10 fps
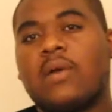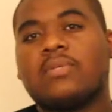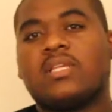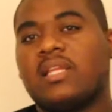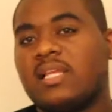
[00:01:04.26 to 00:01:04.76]
I
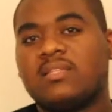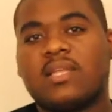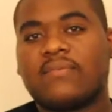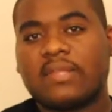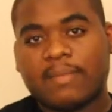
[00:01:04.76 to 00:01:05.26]
would say that's
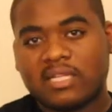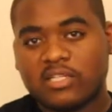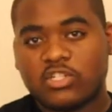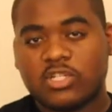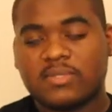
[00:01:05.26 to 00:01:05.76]
definitely my
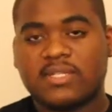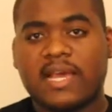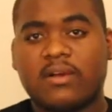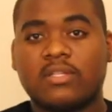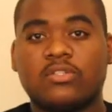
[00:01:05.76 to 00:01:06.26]
leadership
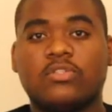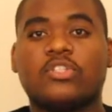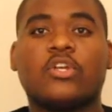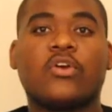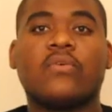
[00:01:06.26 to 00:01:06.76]
style, is to
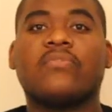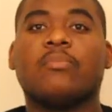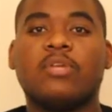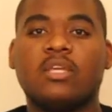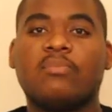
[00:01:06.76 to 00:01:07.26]
serve the
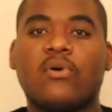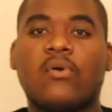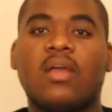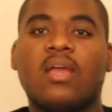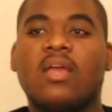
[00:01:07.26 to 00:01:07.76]

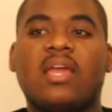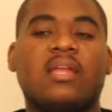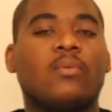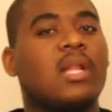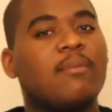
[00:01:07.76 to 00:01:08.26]
people.
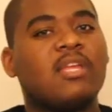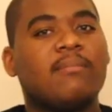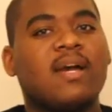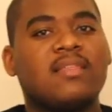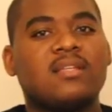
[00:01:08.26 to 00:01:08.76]
And what I mean
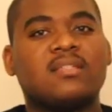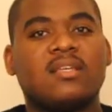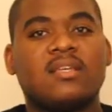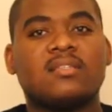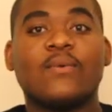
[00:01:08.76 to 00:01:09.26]
by this
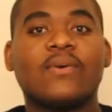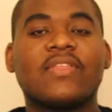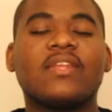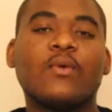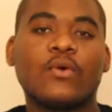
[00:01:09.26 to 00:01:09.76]
is
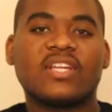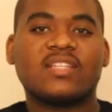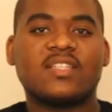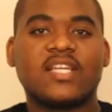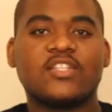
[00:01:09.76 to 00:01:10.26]
within the
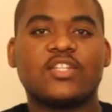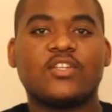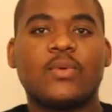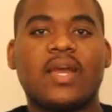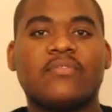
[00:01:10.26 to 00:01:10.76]

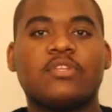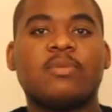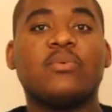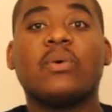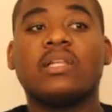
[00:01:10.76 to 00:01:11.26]
organization, you have to
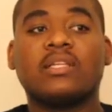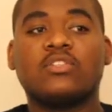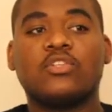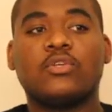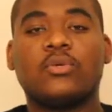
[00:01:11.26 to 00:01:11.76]
be willing
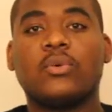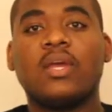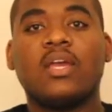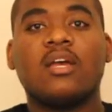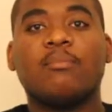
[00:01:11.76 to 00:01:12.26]
to
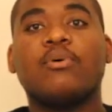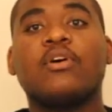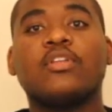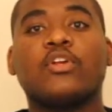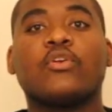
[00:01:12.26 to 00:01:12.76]

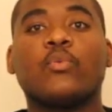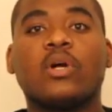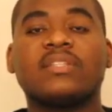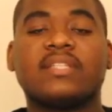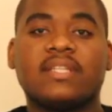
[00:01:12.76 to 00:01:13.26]
put your
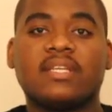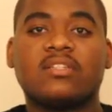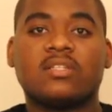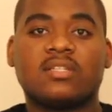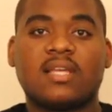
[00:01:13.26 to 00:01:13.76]
wants and
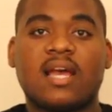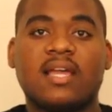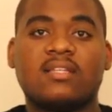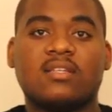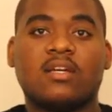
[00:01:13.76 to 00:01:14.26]
needs
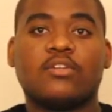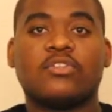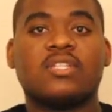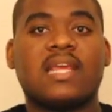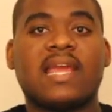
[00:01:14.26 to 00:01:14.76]
aside to
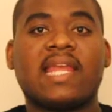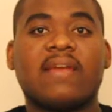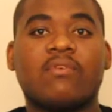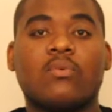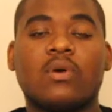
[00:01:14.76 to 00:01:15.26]
understand
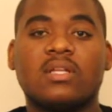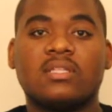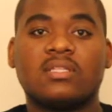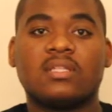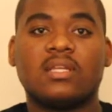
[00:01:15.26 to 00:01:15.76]

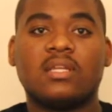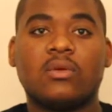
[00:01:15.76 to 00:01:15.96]
everyone's